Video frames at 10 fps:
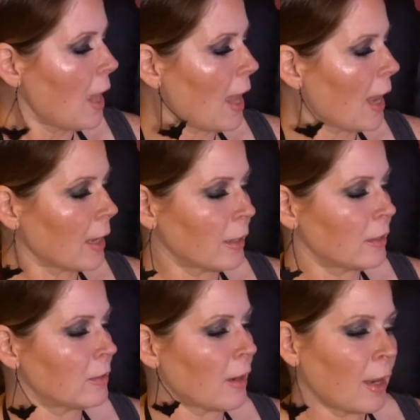
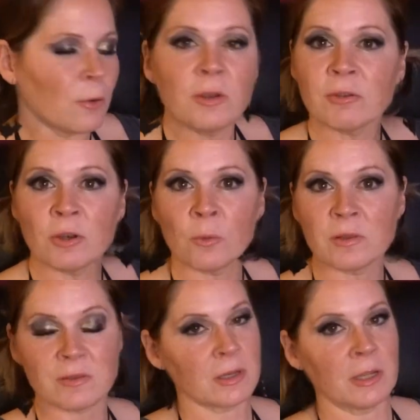And I don't even know
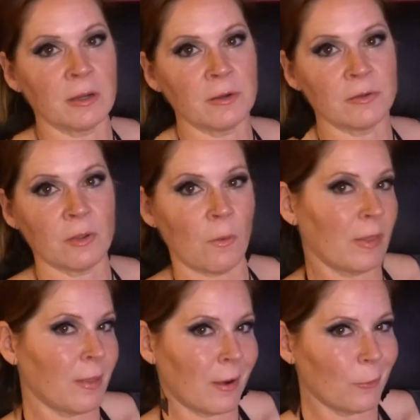what's in here, so I
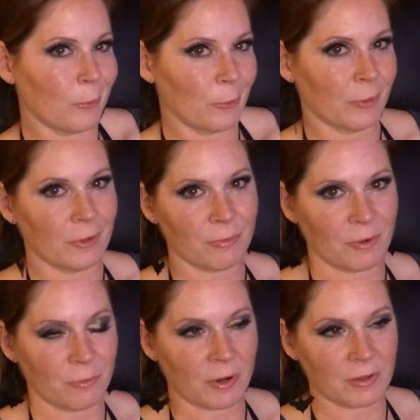thought it would be really
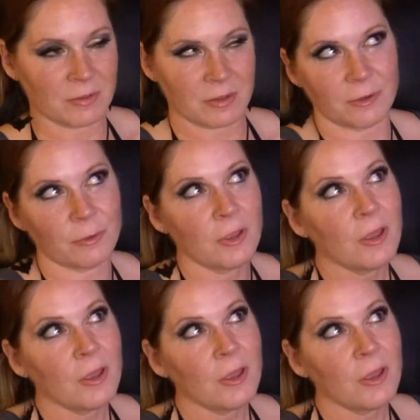fun for us to do.